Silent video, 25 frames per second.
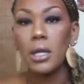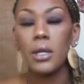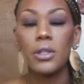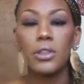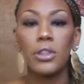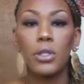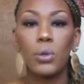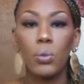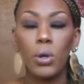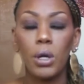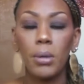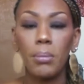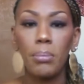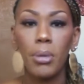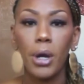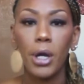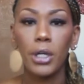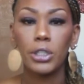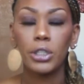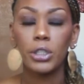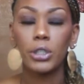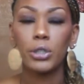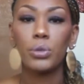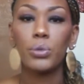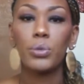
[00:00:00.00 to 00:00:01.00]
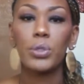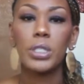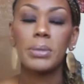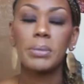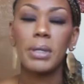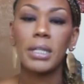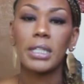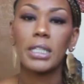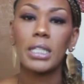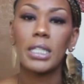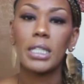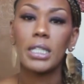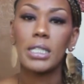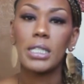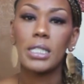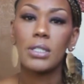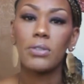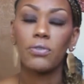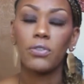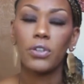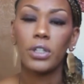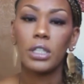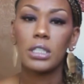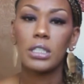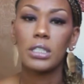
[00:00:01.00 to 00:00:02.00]
The one partner who was my kid's
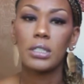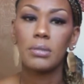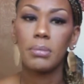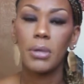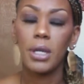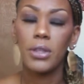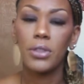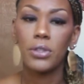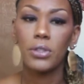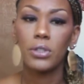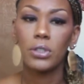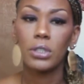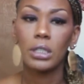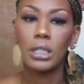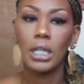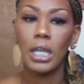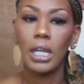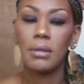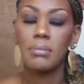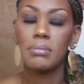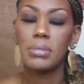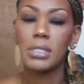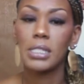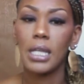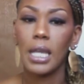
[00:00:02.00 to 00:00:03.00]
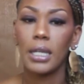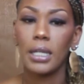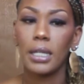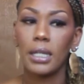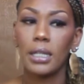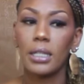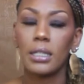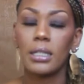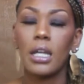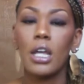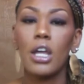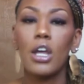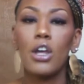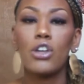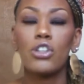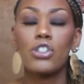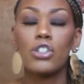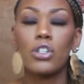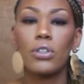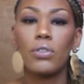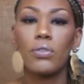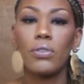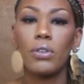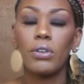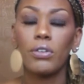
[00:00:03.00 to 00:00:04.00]
friend's mother came second.
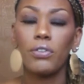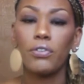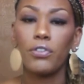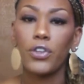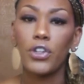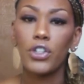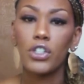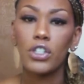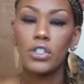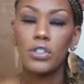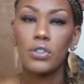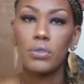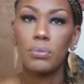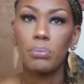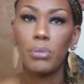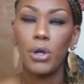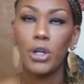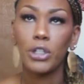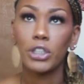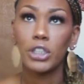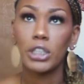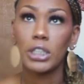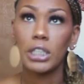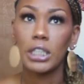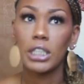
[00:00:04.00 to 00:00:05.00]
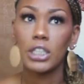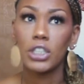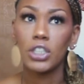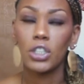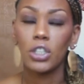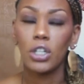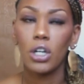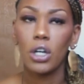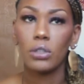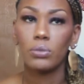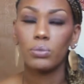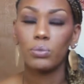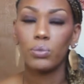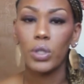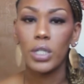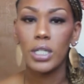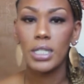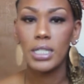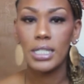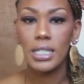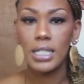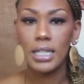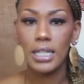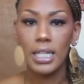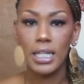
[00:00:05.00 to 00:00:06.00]
So the very first partner that I took on
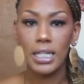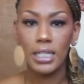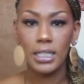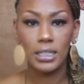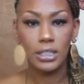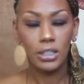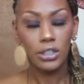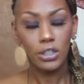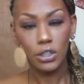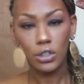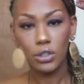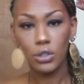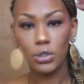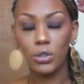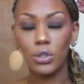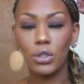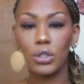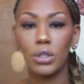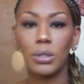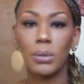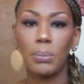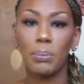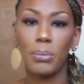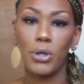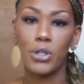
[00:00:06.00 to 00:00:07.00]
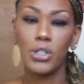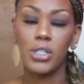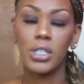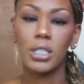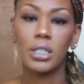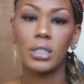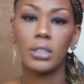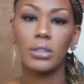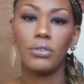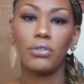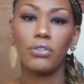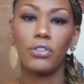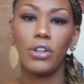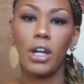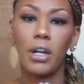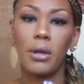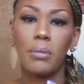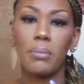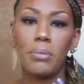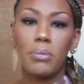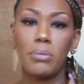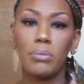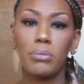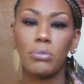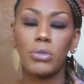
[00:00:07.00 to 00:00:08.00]
was the lady, the, the person
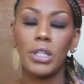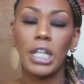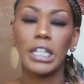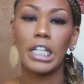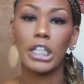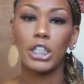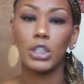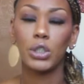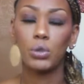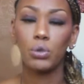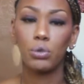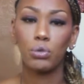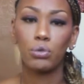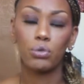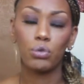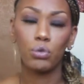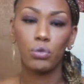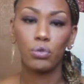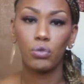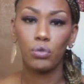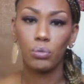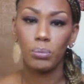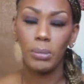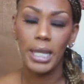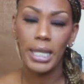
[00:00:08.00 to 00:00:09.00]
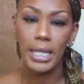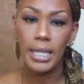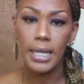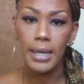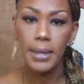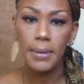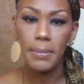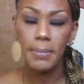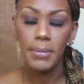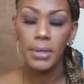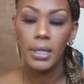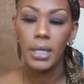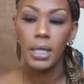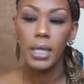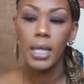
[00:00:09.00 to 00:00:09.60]
from that I knew through makeup